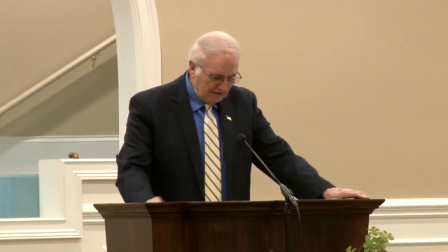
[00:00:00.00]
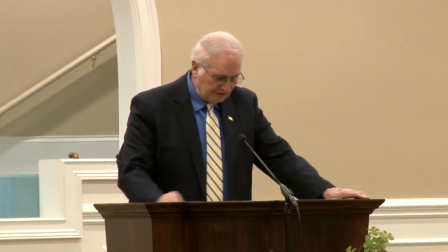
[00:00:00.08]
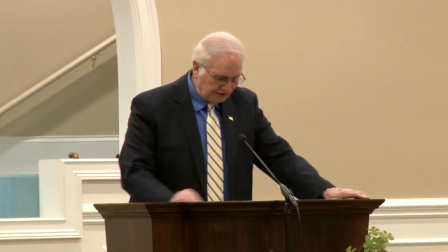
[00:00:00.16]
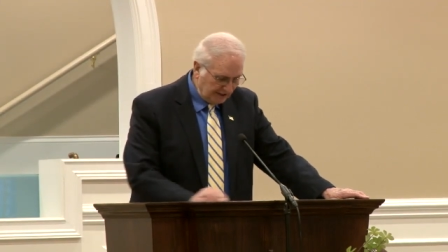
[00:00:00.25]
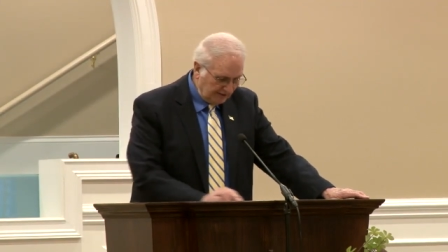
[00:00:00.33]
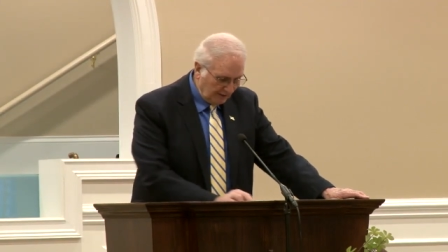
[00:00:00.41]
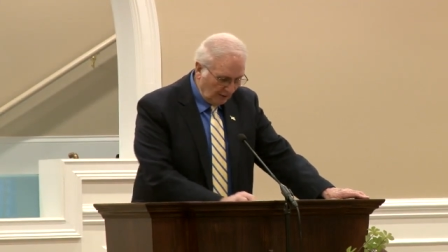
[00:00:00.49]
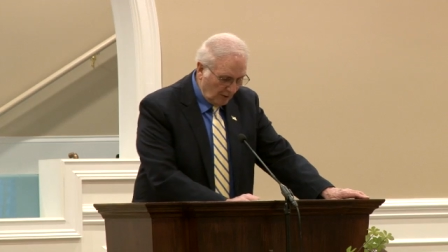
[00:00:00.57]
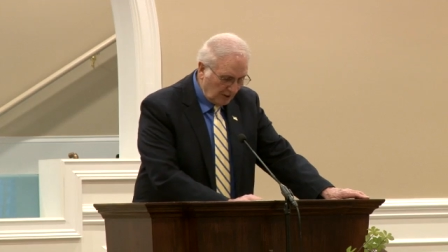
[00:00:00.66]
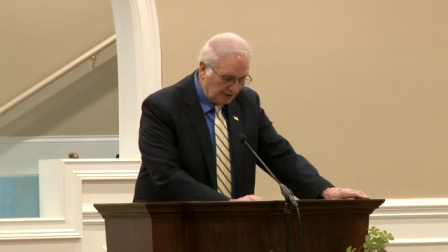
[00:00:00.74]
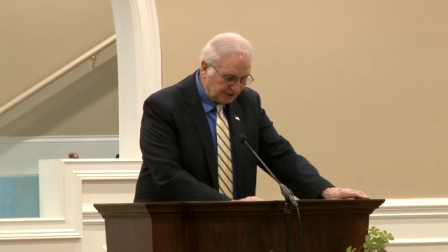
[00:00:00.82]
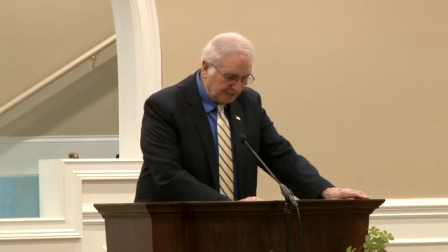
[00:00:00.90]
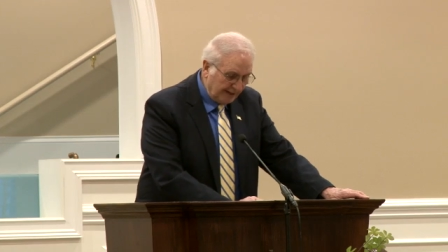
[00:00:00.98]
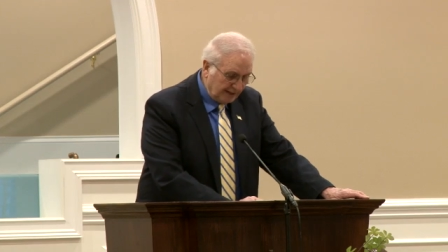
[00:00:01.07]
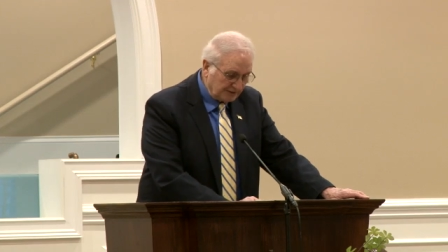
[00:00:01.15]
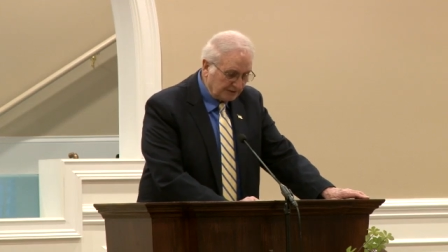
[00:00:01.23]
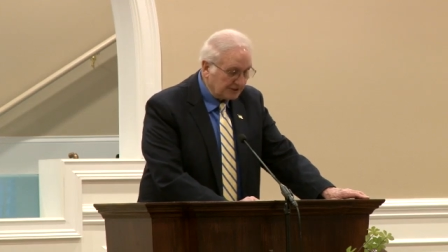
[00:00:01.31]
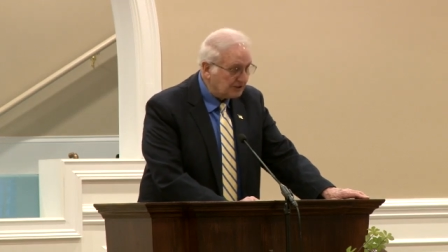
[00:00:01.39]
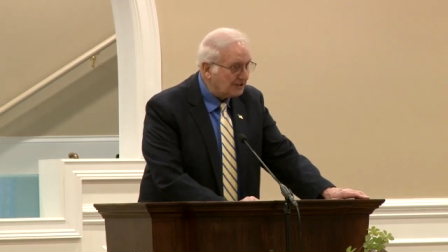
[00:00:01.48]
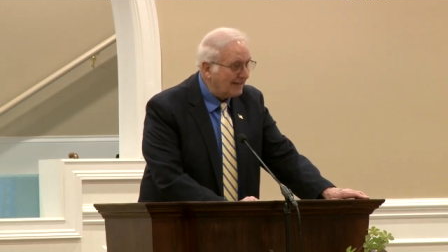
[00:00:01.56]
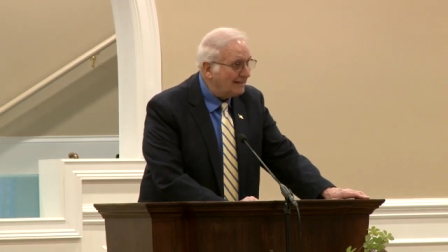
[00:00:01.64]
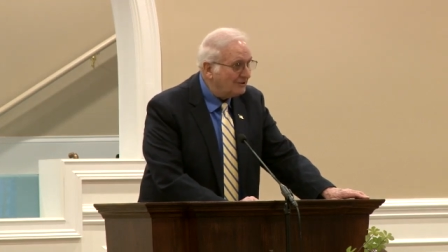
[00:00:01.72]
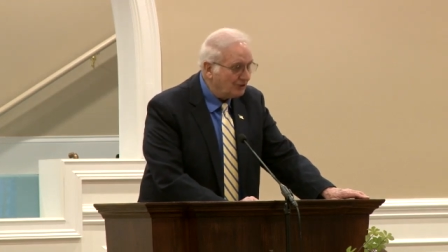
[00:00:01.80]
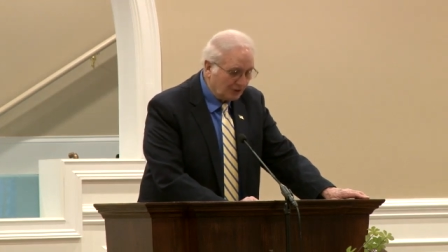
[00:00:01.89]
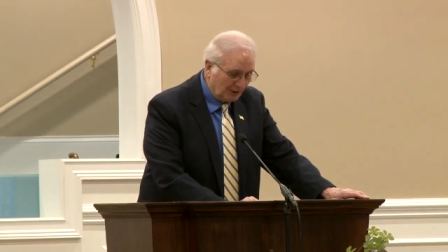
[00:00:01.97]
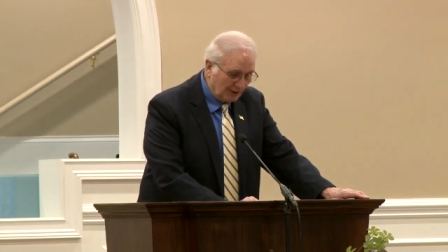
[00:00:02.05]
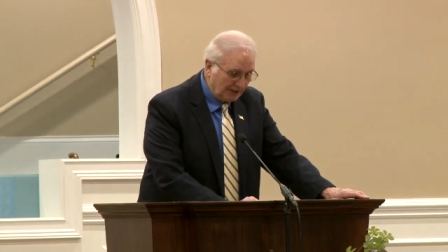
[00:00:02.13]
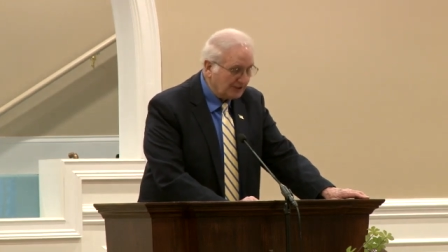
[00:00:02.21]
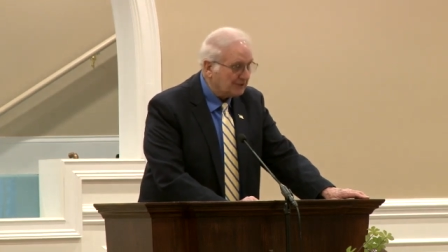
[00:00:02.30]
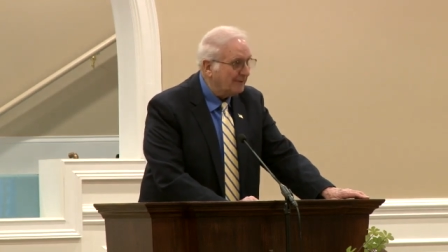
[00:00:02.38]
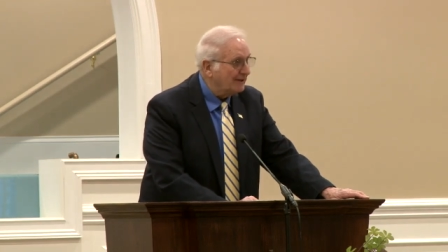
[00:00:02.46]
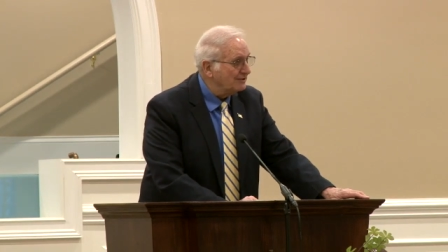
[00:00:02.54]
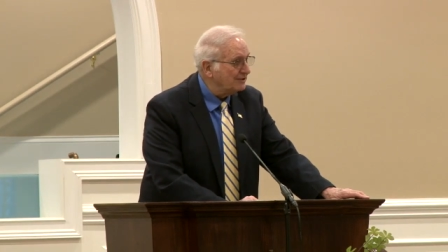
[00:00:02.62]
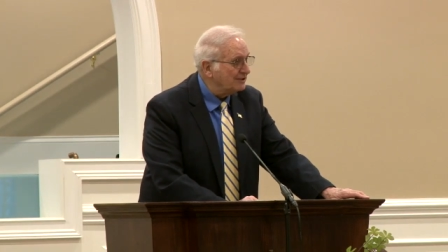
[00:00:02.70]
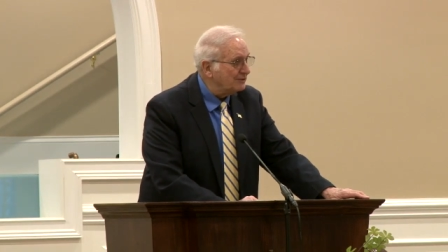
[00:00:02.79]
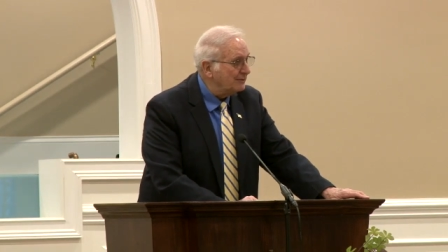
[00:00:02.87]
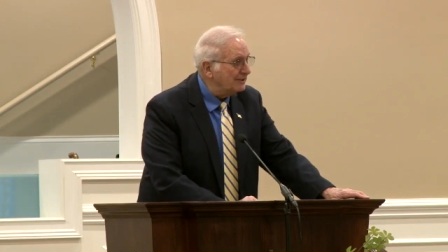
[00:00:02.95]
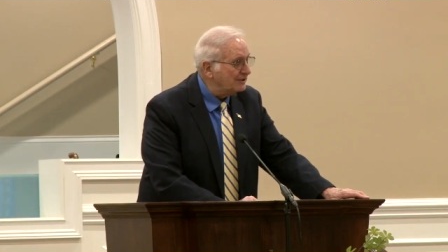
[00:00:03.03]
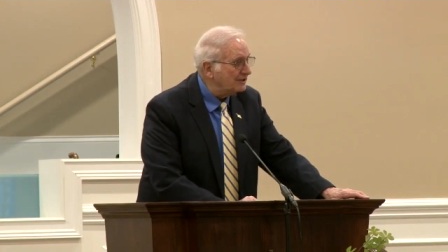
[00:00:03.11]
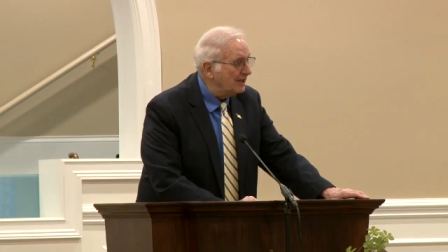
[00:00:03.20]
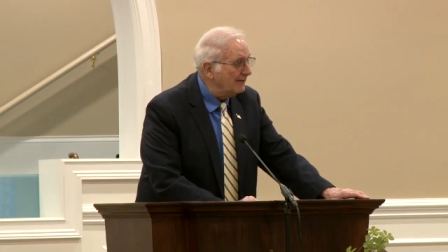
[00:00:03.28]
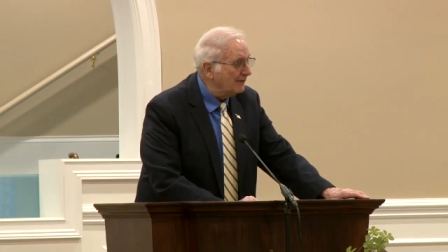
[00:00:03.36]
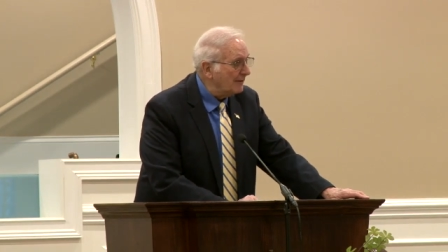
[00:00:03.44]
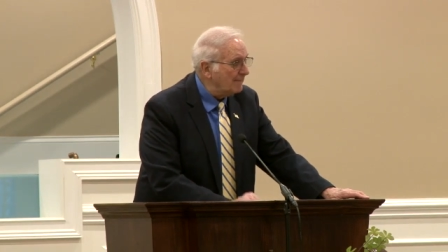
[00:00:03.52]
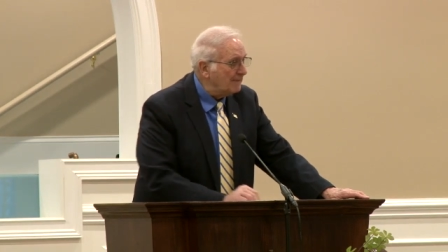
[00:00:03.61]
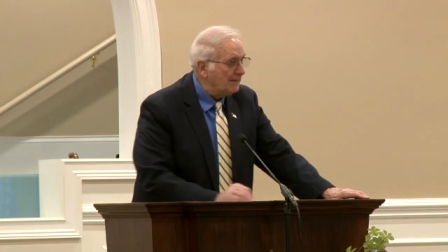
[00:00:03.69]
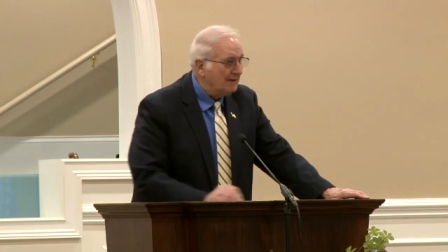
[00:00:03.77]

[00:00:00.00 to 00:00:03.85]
You see, the Lord smells a stench or he smells a sweet savor.